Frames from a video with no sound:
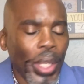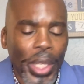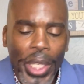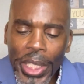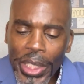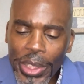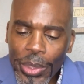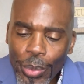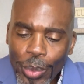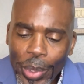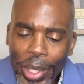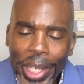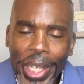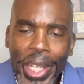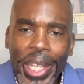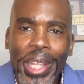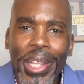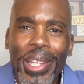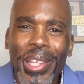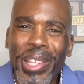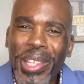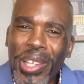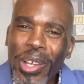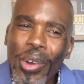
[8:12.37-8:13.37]
It's really
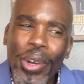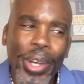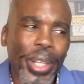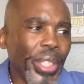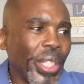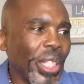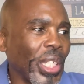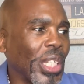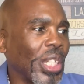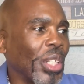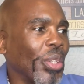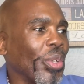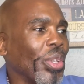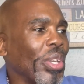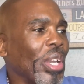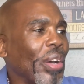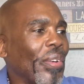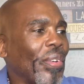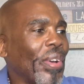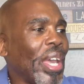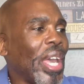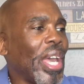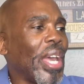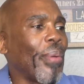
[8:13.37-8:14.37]
loyalty. So
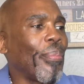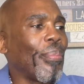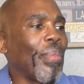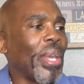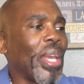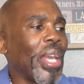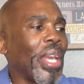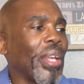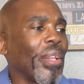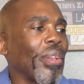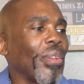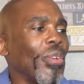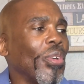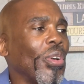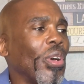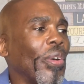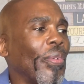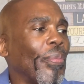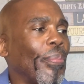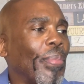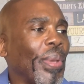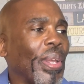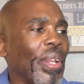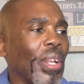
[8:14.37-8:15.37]
you ever
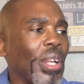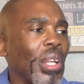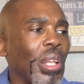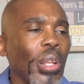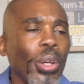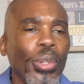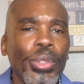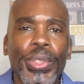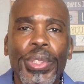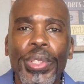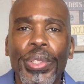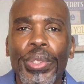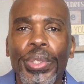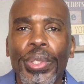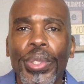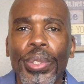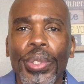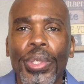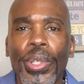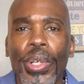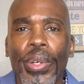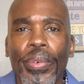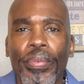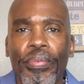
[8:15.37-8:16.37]
been closer to
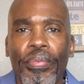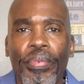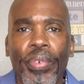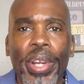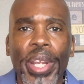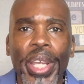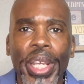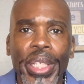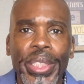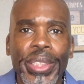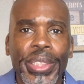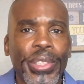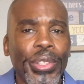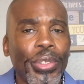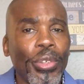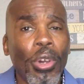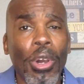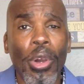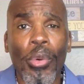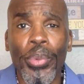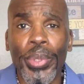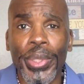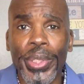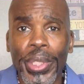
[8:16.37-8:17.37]
your friends than you
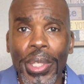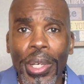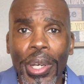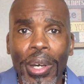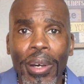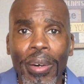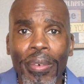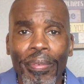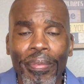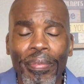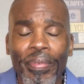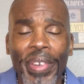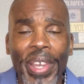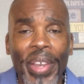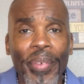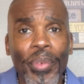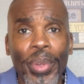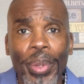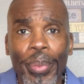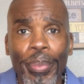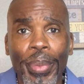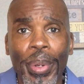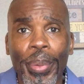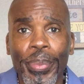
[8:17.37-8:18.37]
are with your own
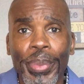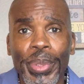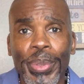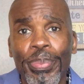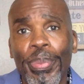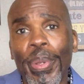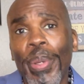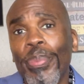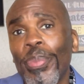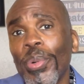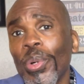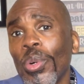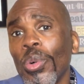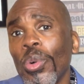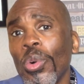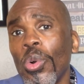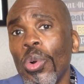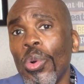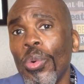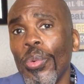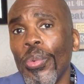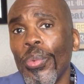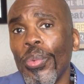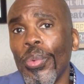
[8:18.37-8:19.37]
family members, people
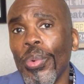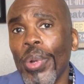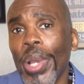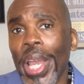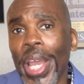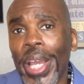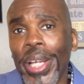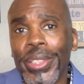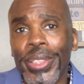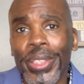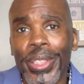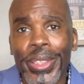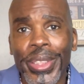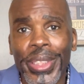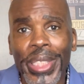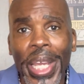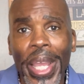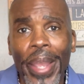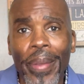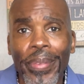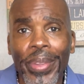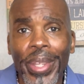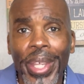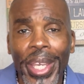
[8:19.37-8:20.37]
who has your
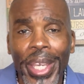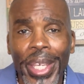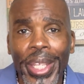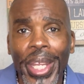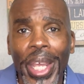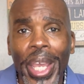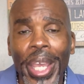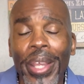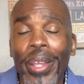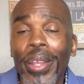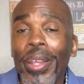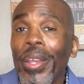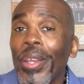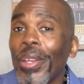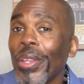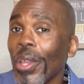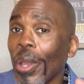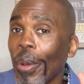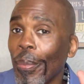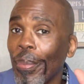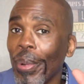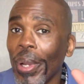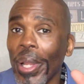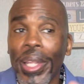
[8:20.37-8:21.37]
same DNA,
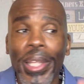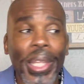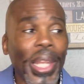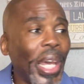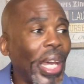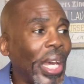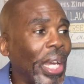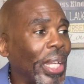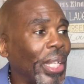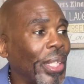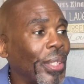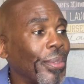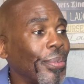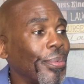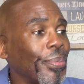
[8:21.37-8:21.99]
your bloodline?